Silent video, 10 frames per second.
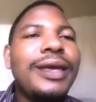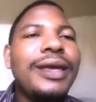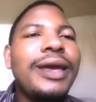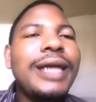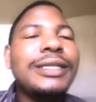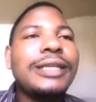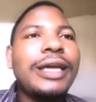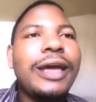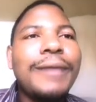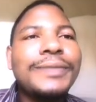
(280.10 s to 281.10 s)
and the
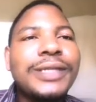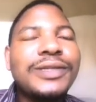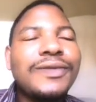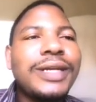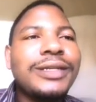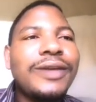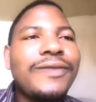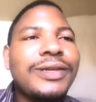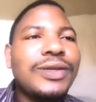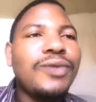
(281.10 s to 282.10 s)
absence of that
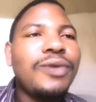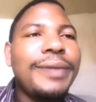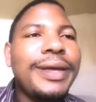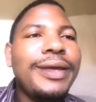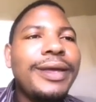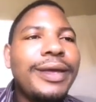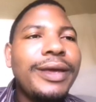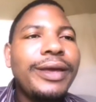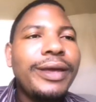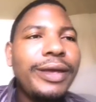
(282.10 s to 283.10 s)
event will be
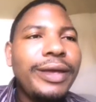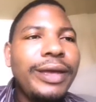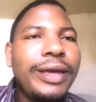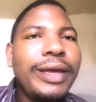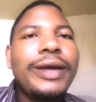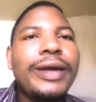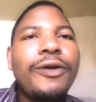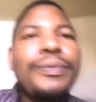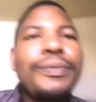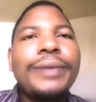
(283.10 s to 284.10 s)
E
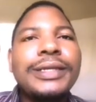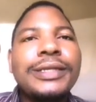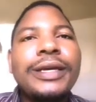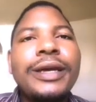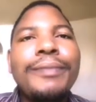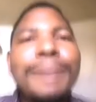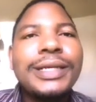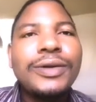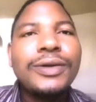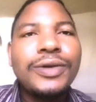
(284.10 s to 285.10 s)
complement. But
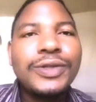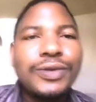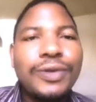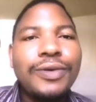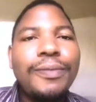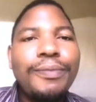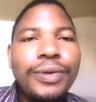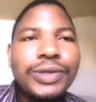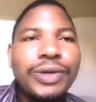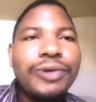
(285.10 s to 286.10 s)
also put on
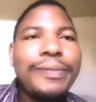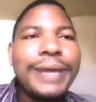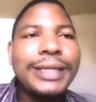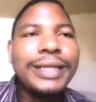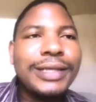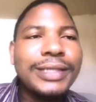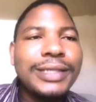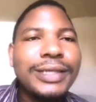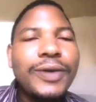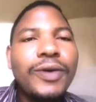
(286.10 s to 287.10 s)
your mind that
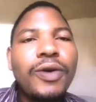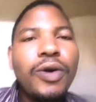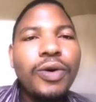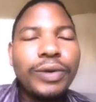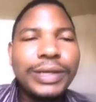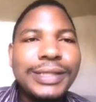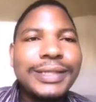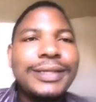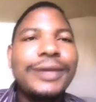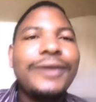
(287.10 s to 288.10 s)
always
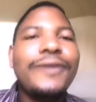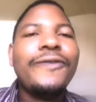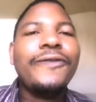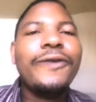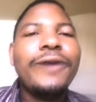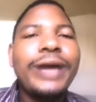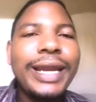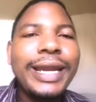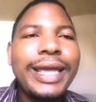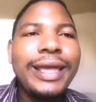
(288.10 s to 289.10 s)
for
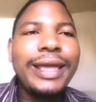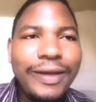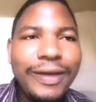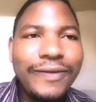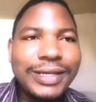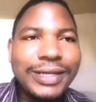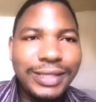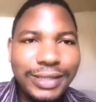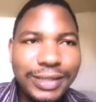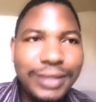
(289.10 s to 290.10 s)
any event
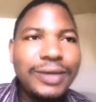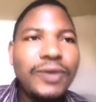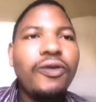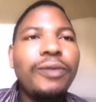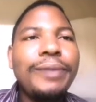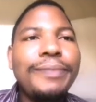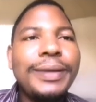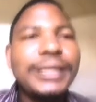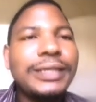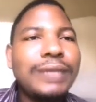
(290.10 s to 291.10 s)
will be
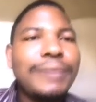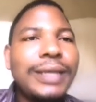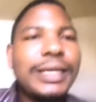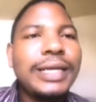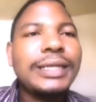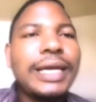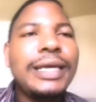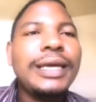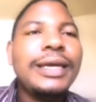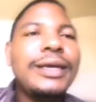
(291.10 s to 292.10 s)
presented by the letter E.
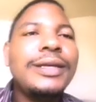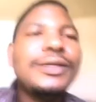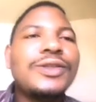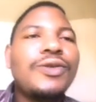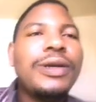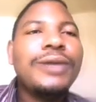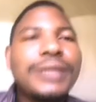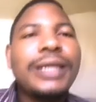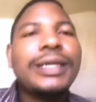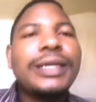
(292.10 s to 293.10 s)
So when you see
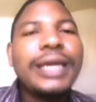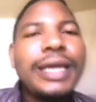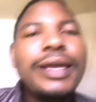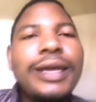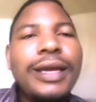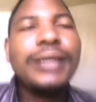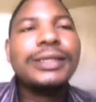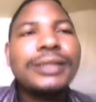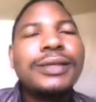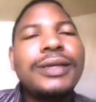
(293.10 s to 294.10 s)
letter E is
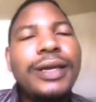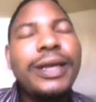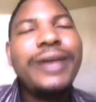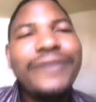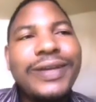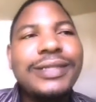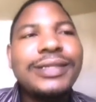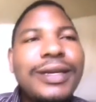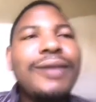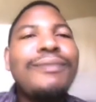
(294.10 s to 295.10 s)
event,
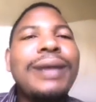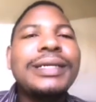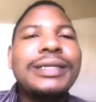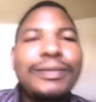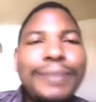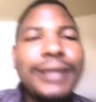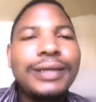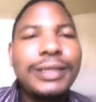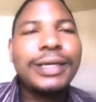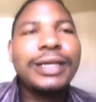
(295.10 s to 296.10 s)
but it depends. It
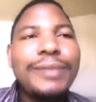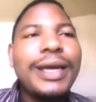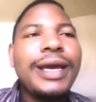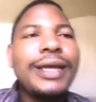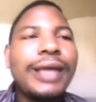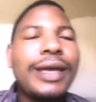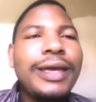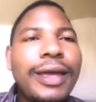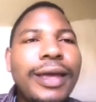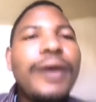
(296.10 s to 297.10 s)
can be either E
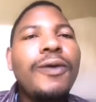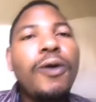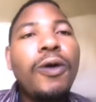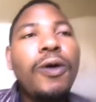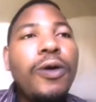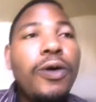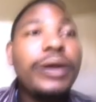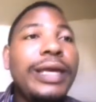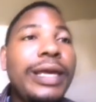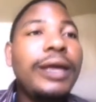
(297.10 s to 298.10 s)
or
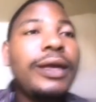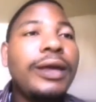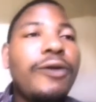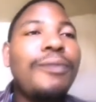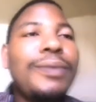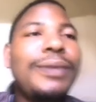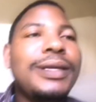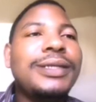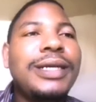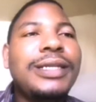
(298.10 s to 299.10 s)
E complement.
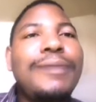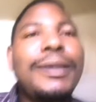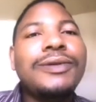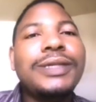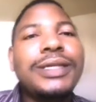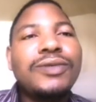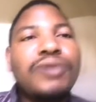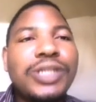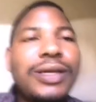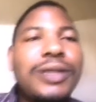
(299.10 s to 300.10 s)
It depends on the
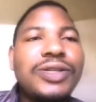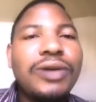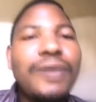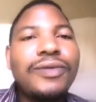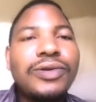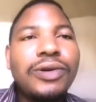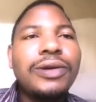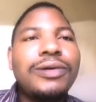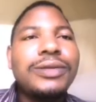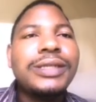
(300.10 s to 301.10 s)
situation. So if we're talking on
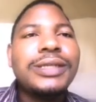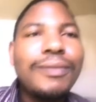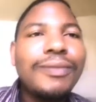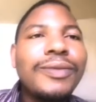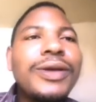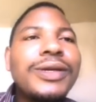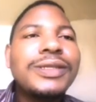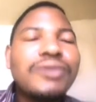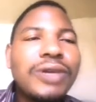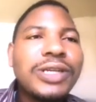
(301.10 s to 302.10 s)
the same
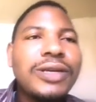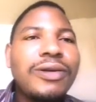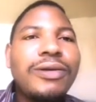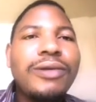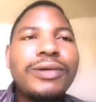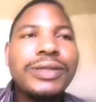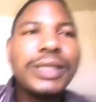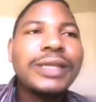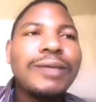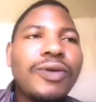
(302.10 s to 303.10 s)
situation or on the
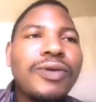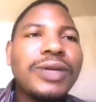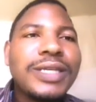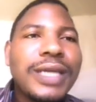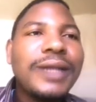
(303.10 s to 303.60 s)
same condition,